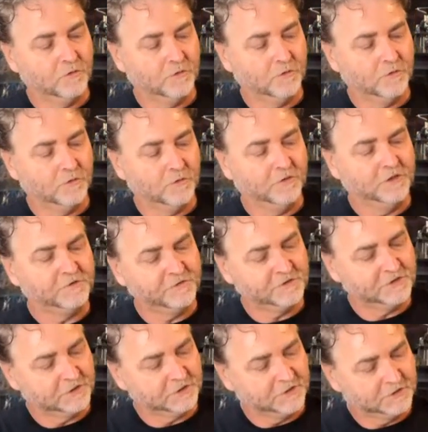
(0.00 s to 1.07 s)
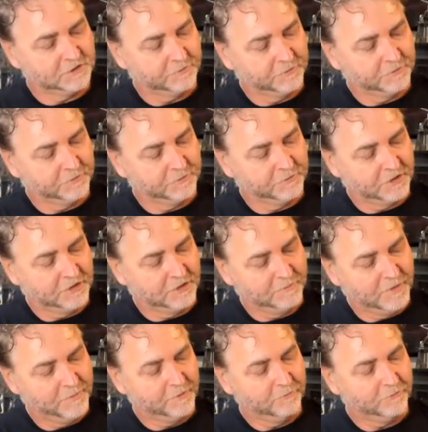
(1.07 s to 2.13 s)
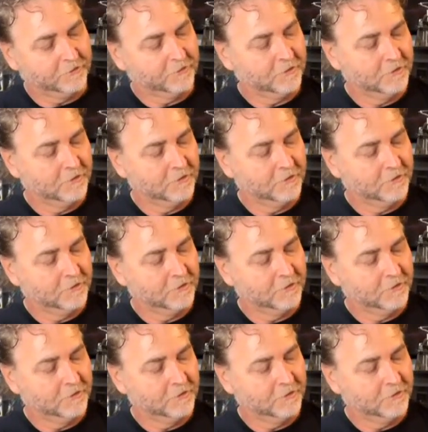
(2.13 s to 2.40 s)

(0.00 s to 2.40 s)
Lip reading: This feels like it does something here. Maybe I'm wrong.